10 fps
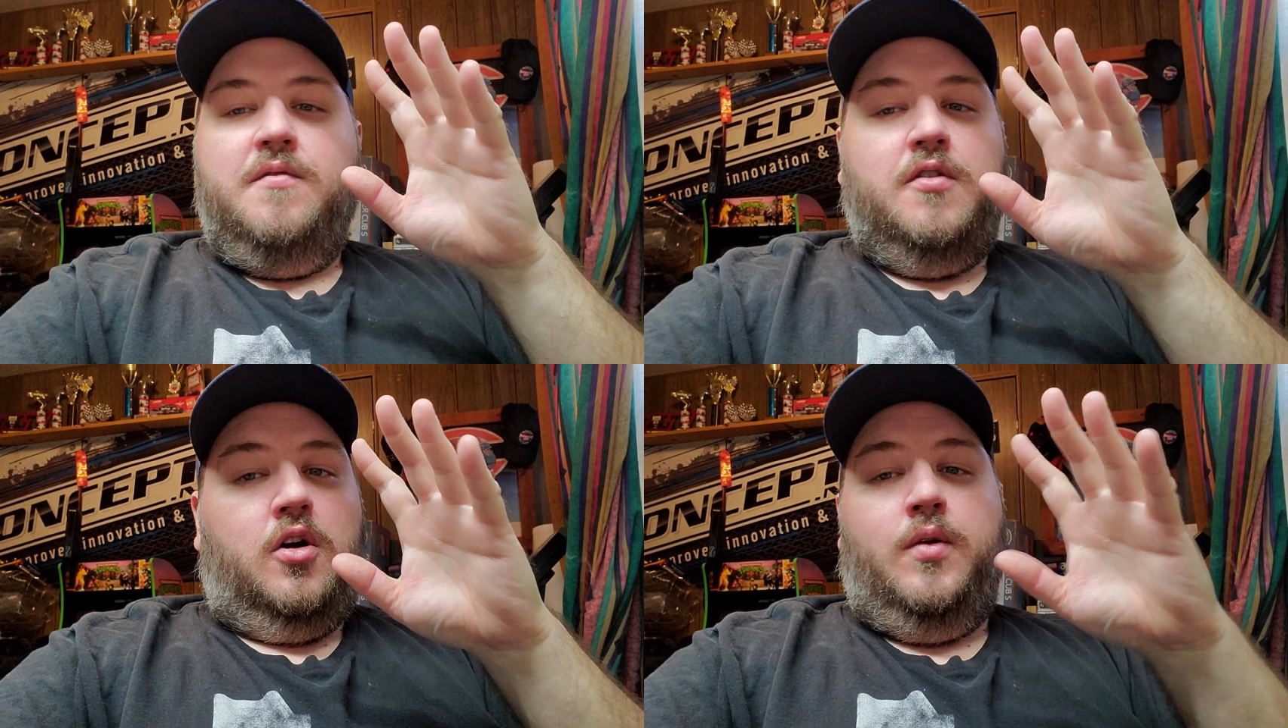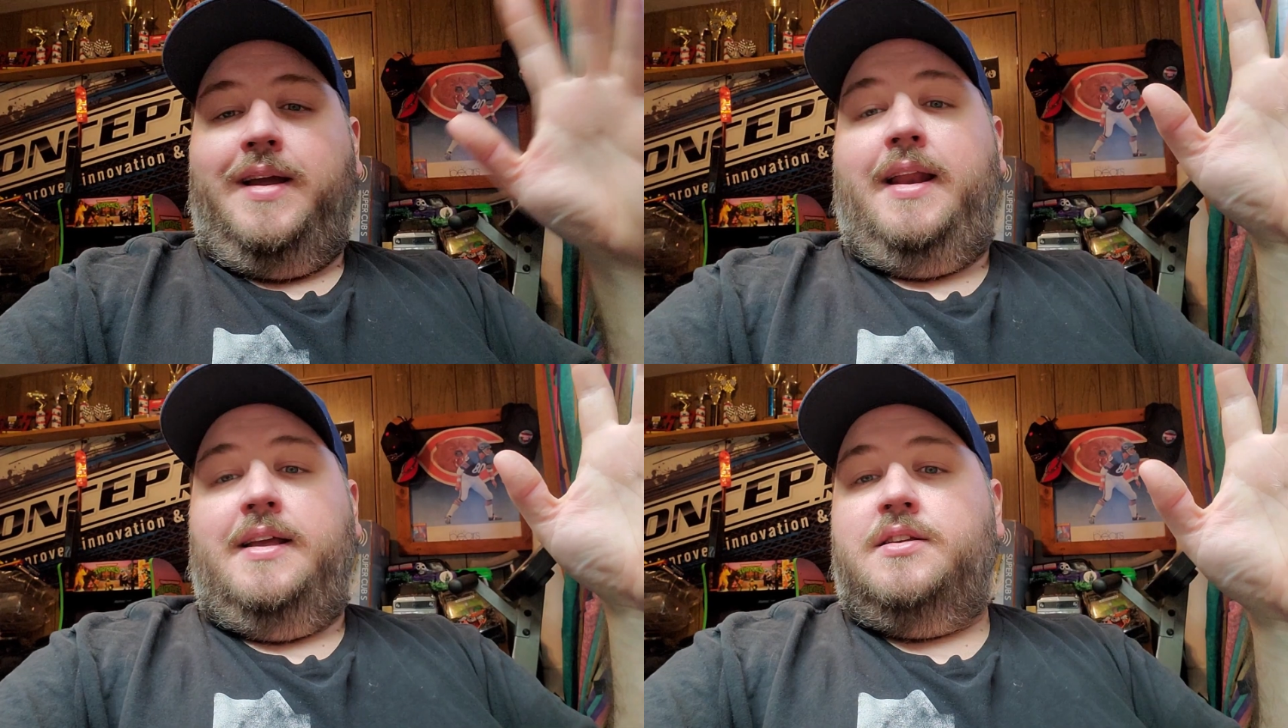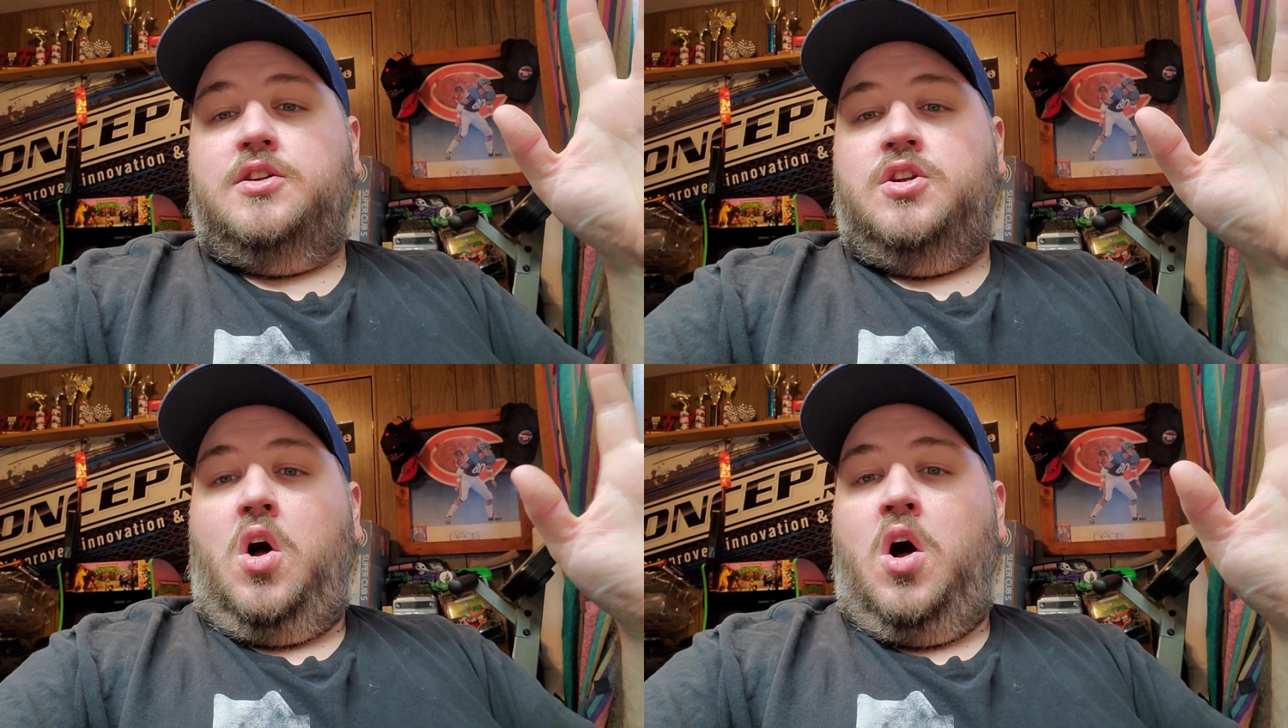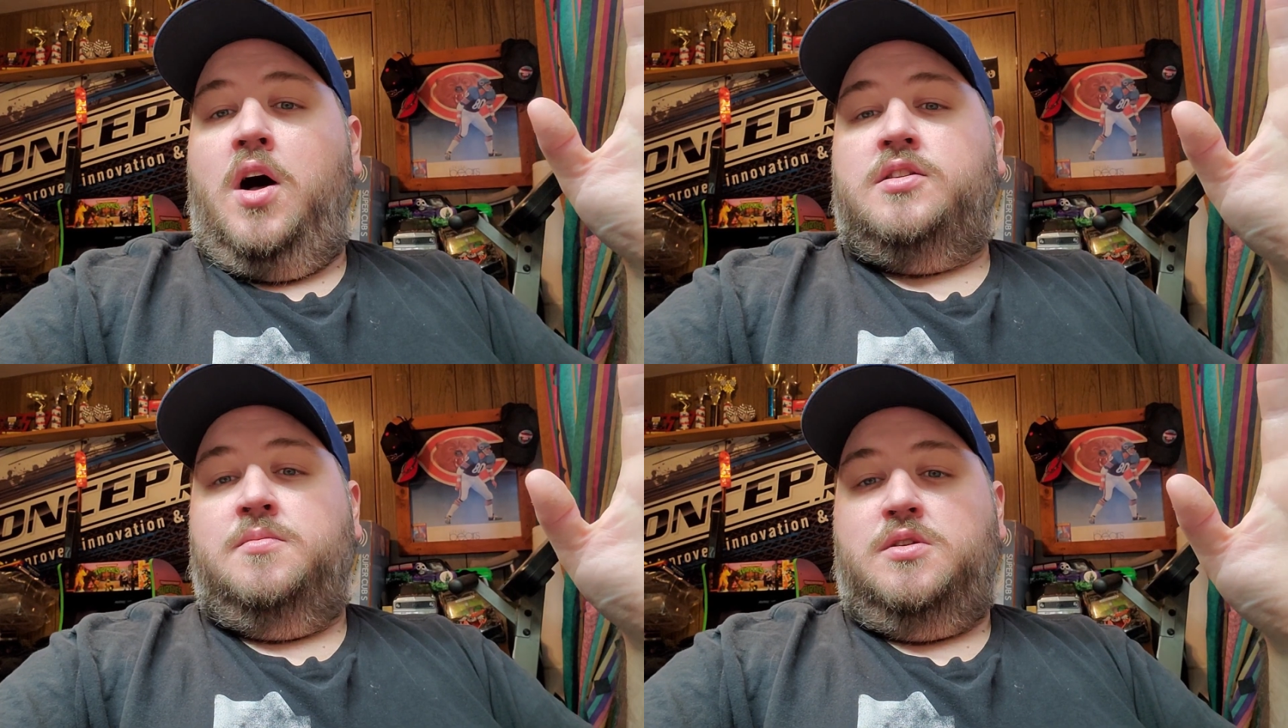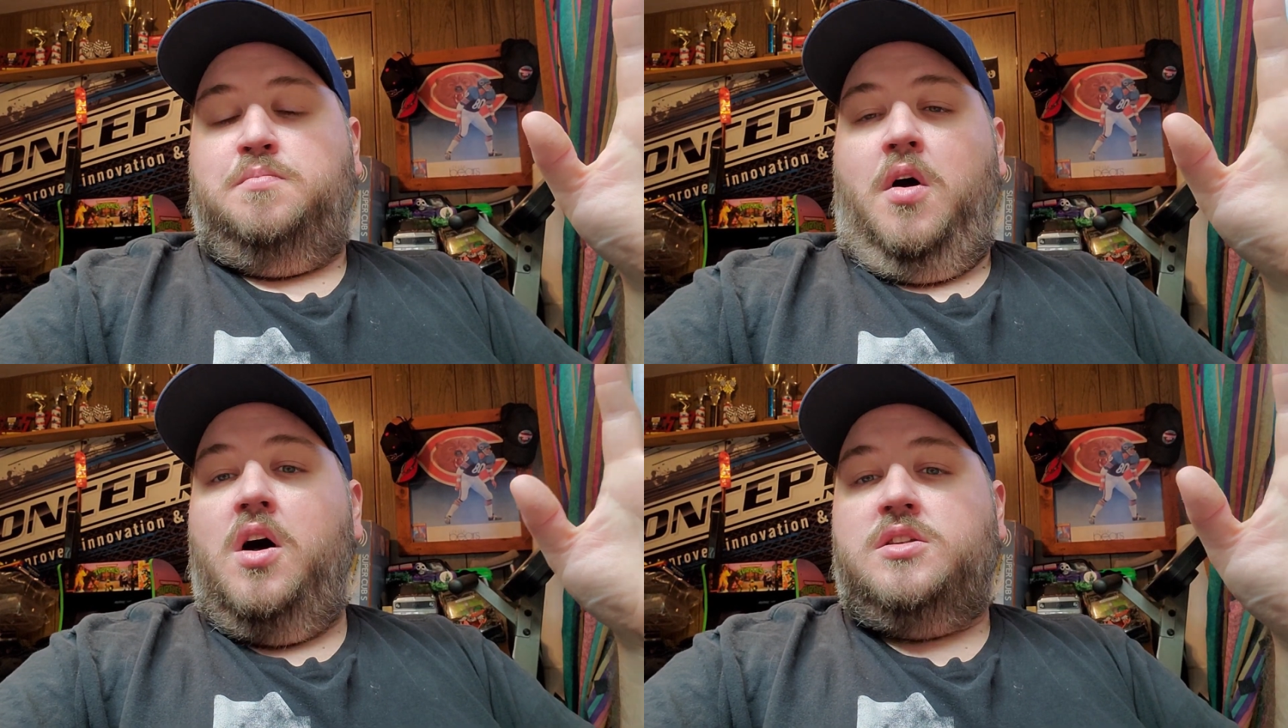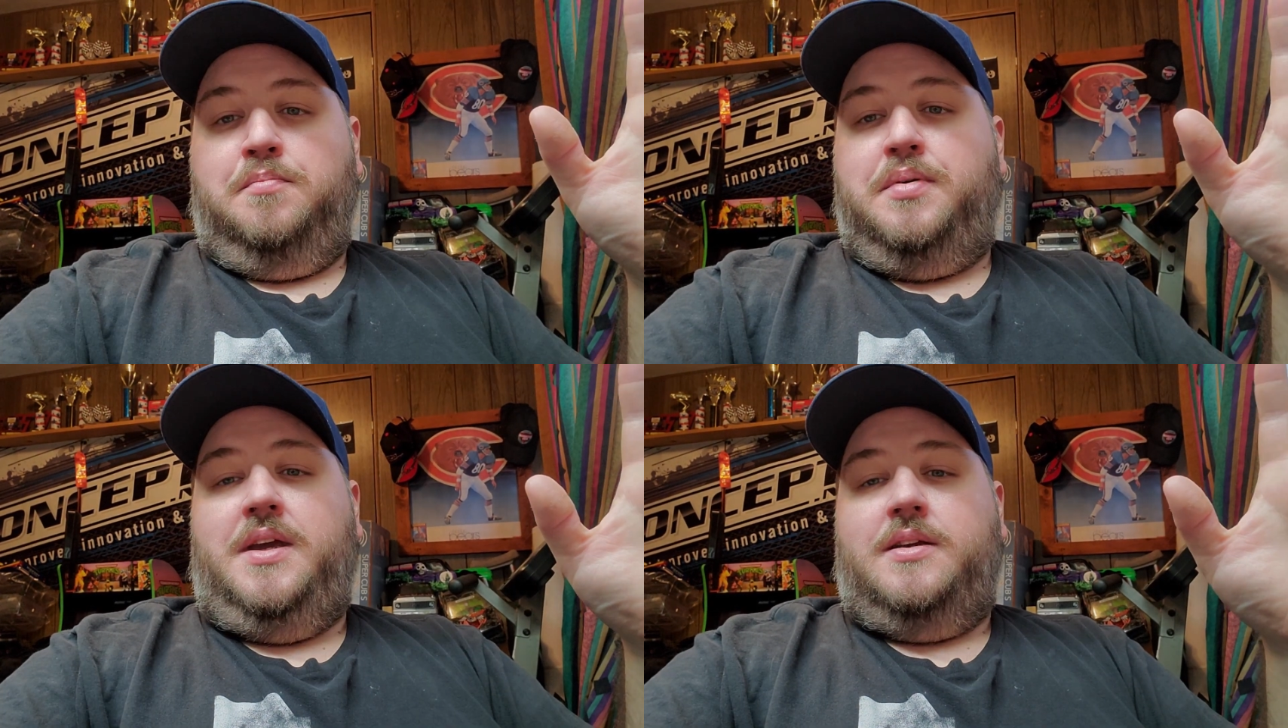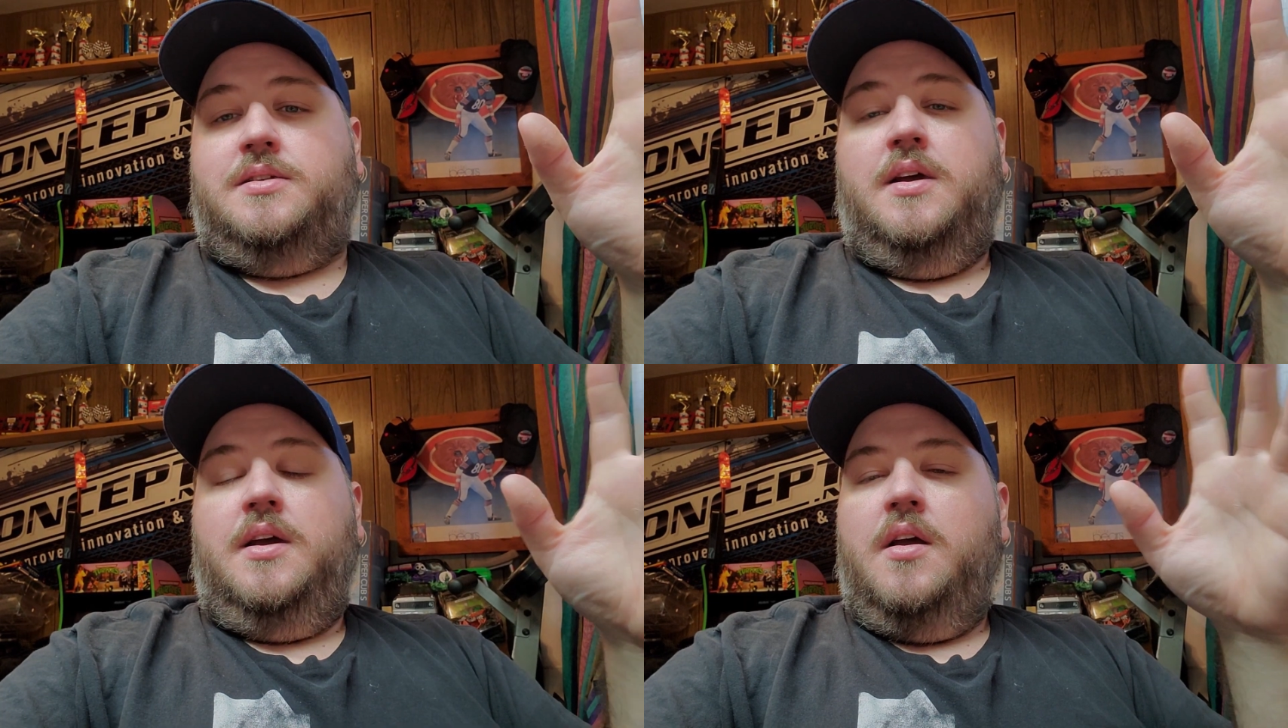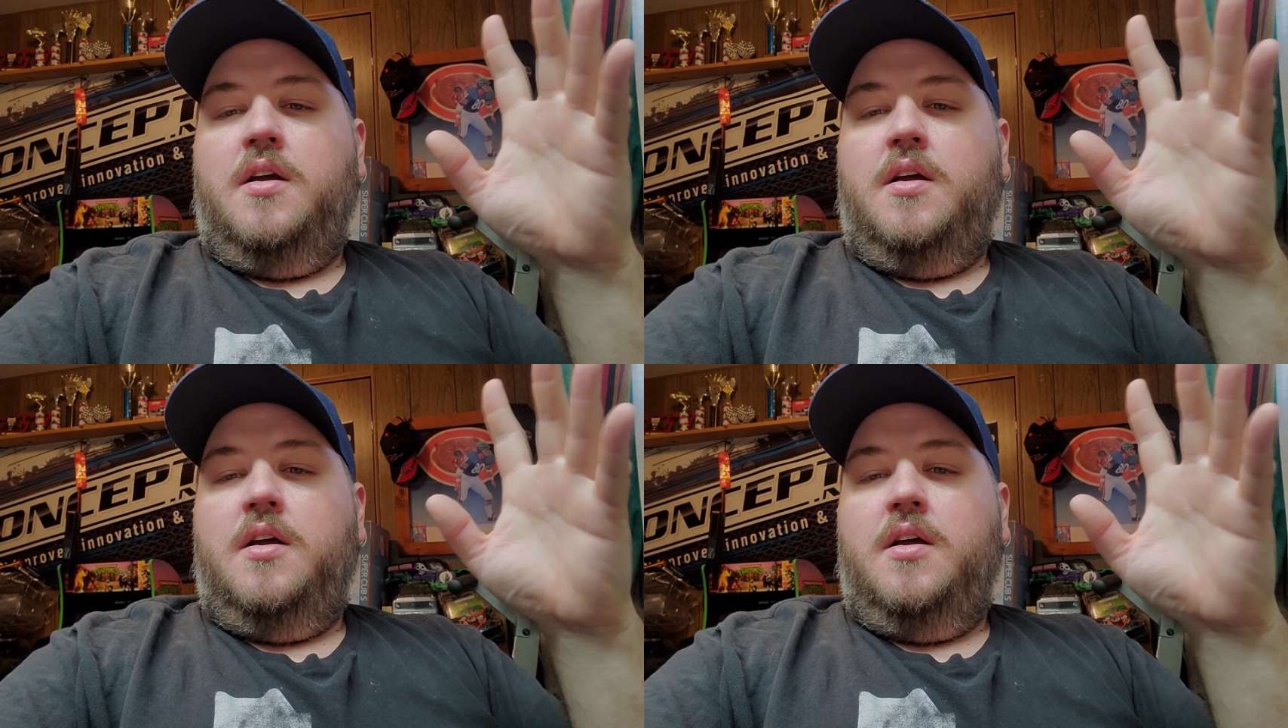for creating such an awesome piece